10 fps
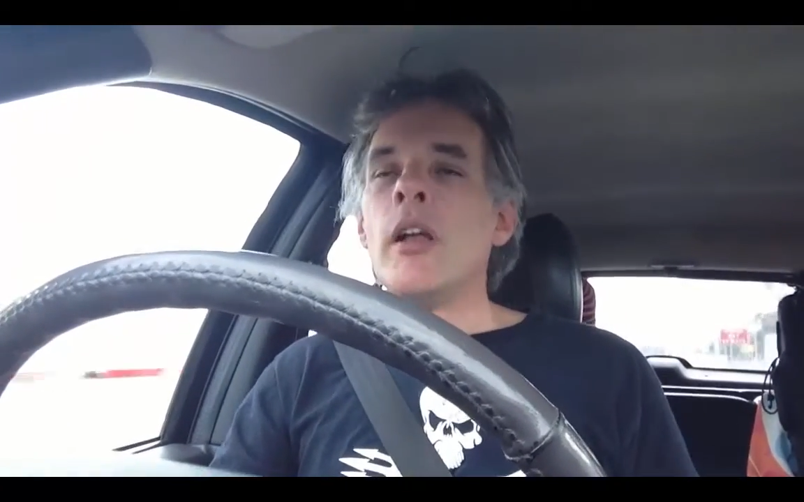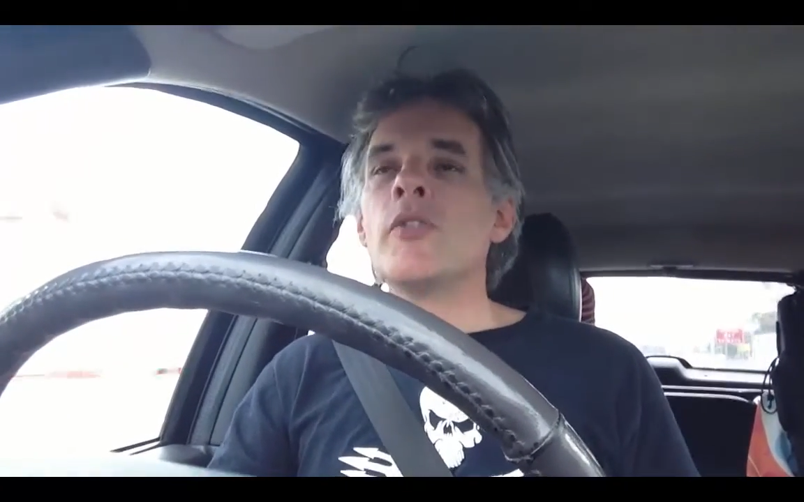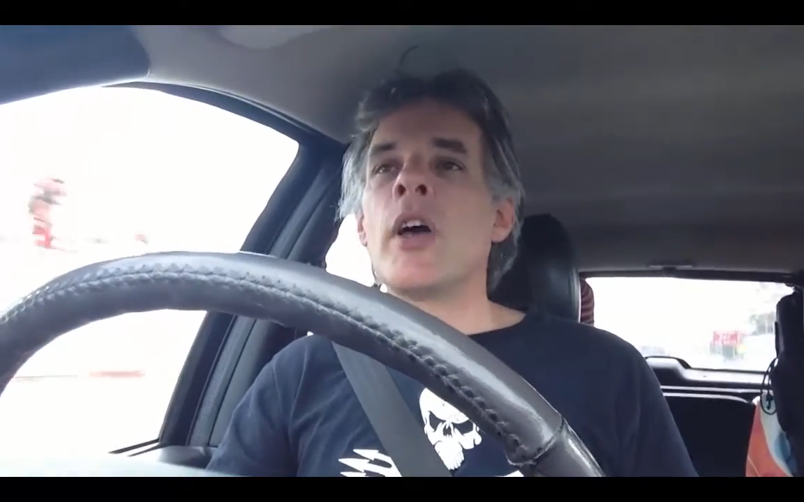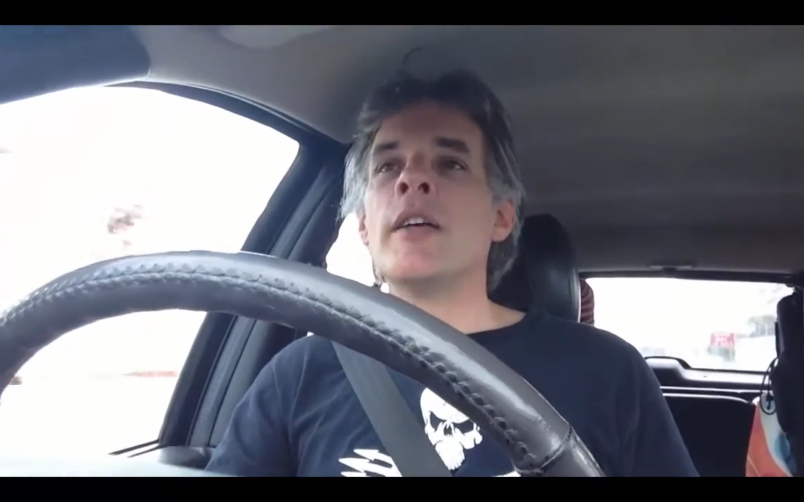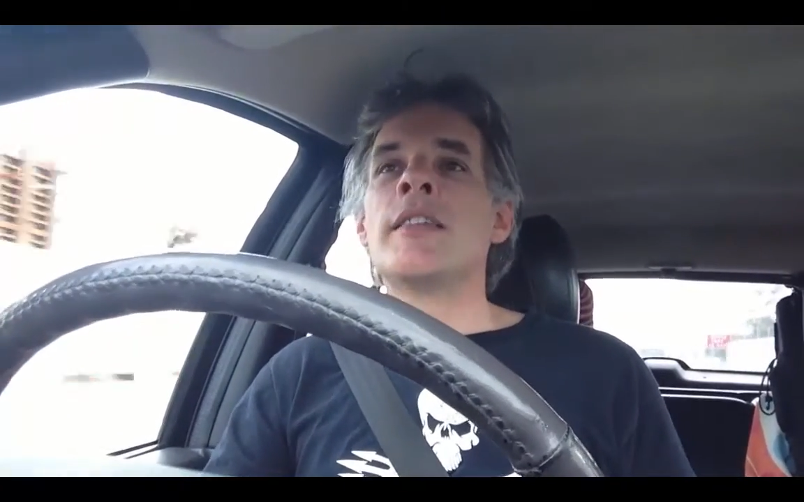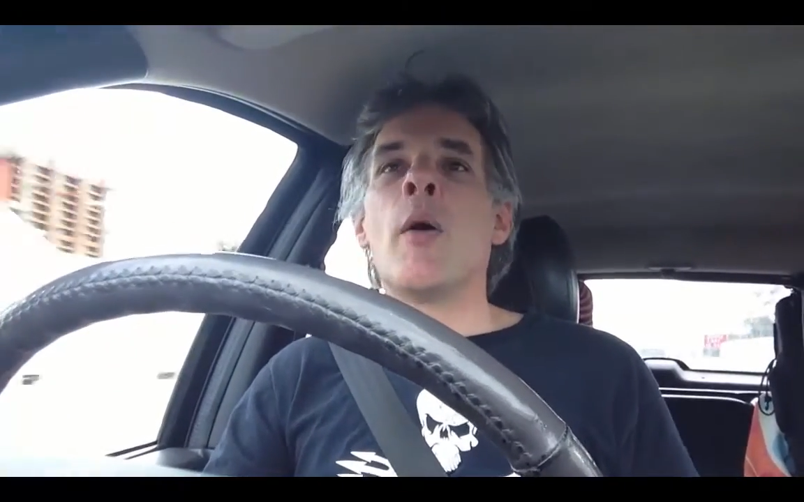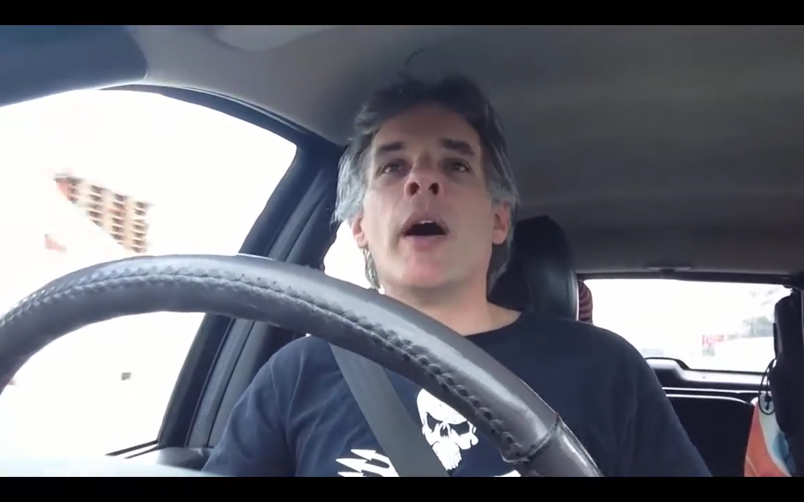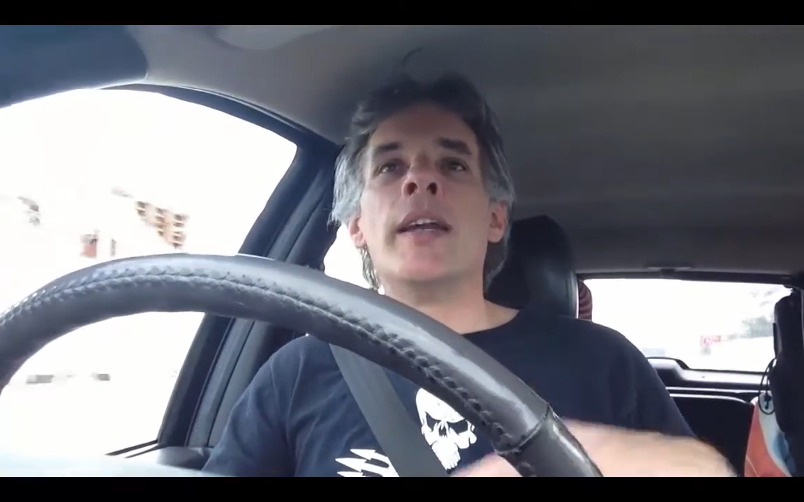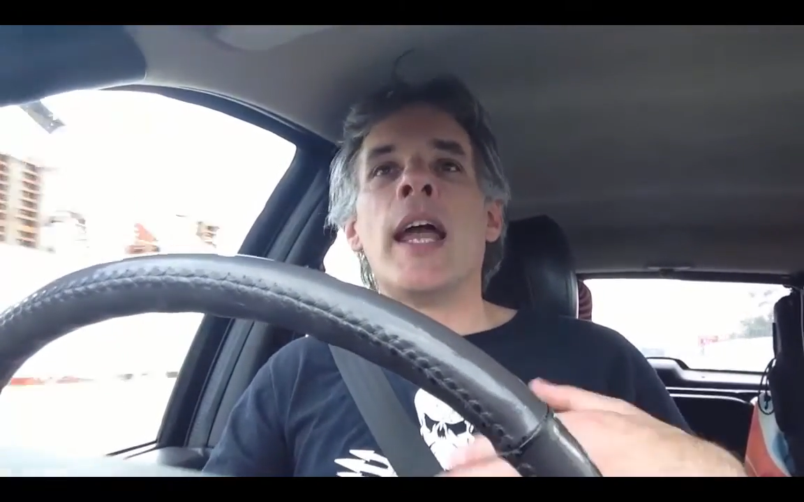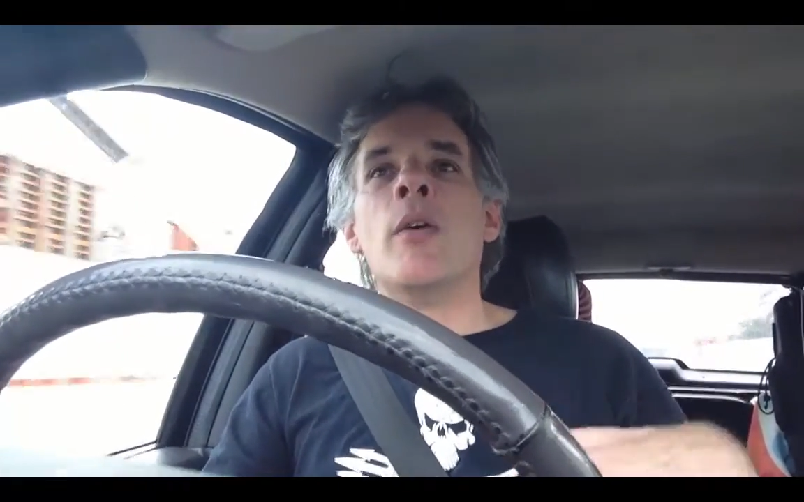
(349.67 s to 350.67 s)
So there's that
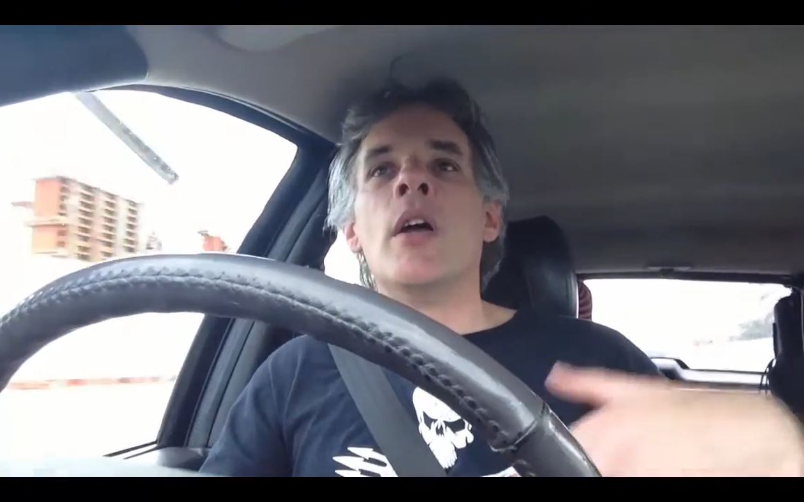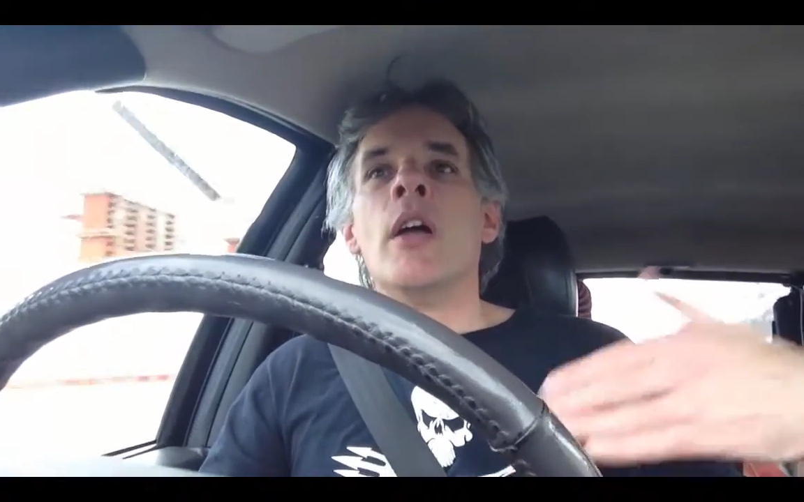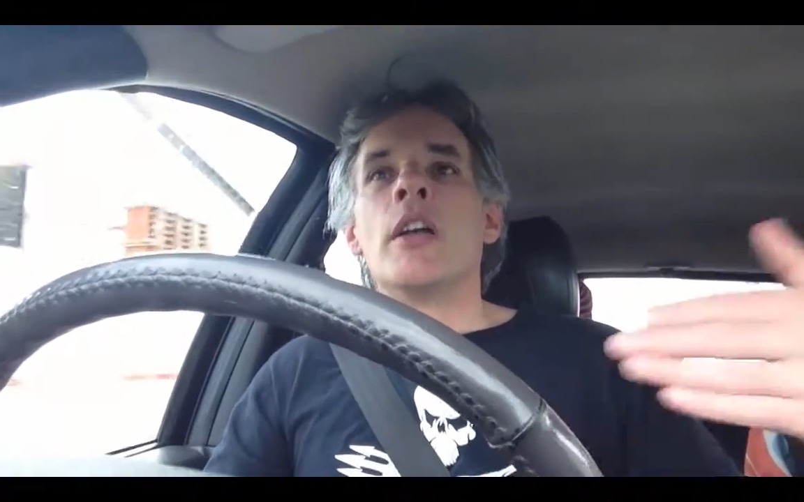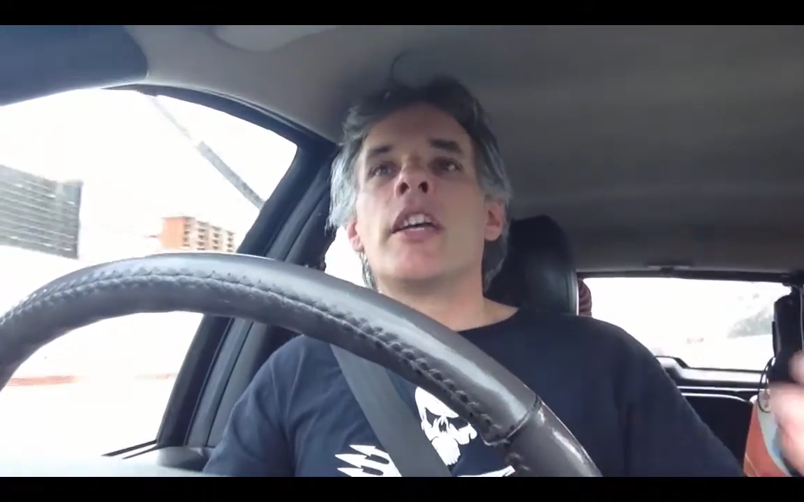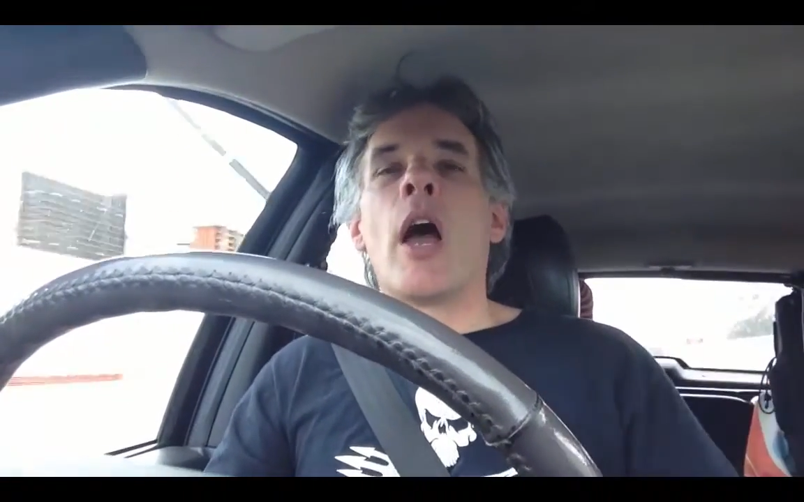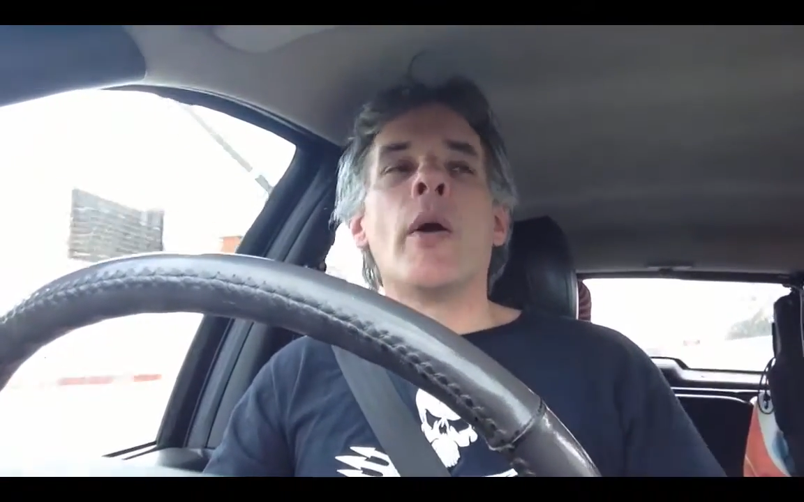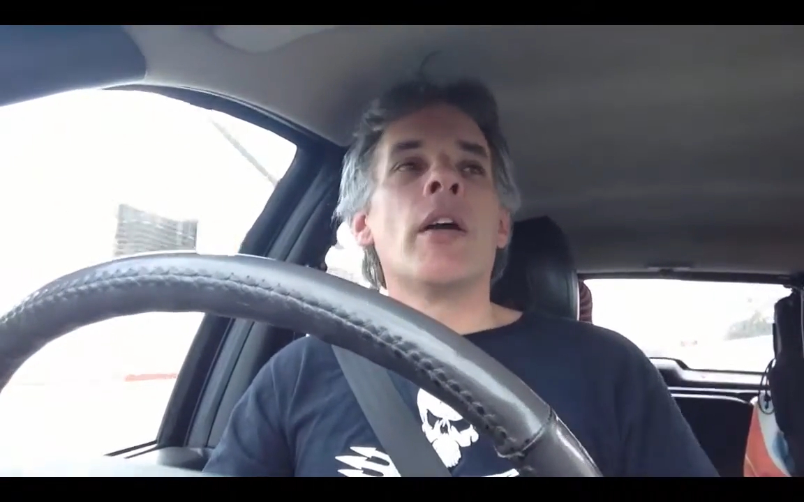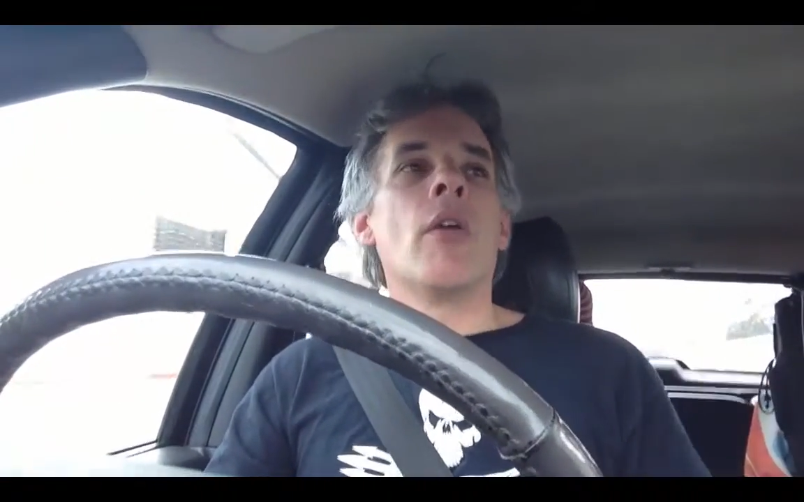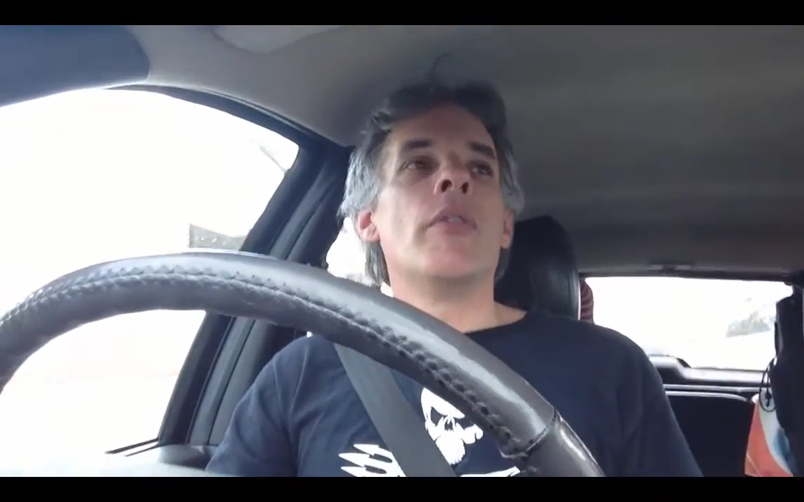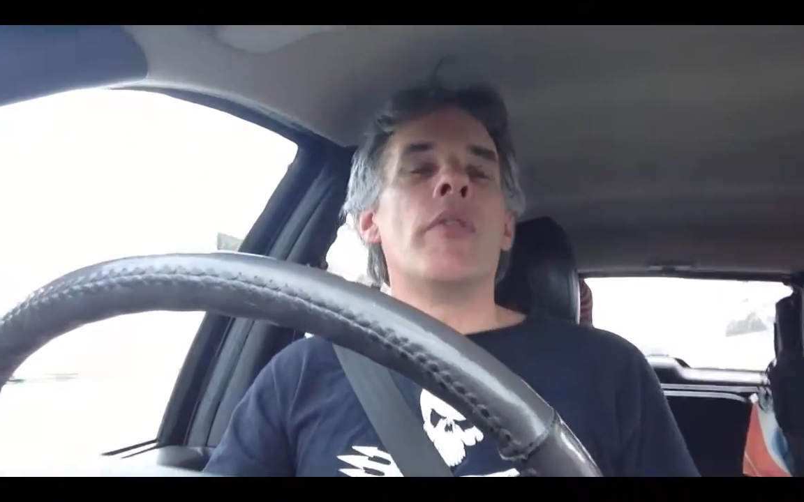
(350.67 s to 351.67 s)
one. Now, going
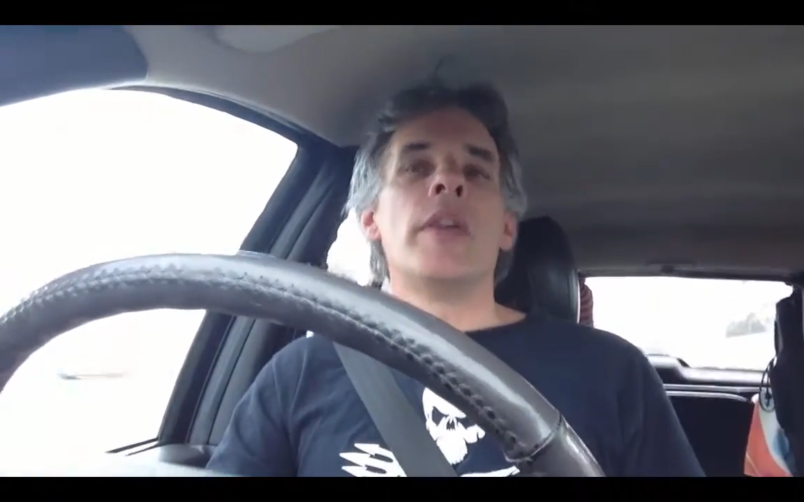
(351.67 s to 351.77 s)
on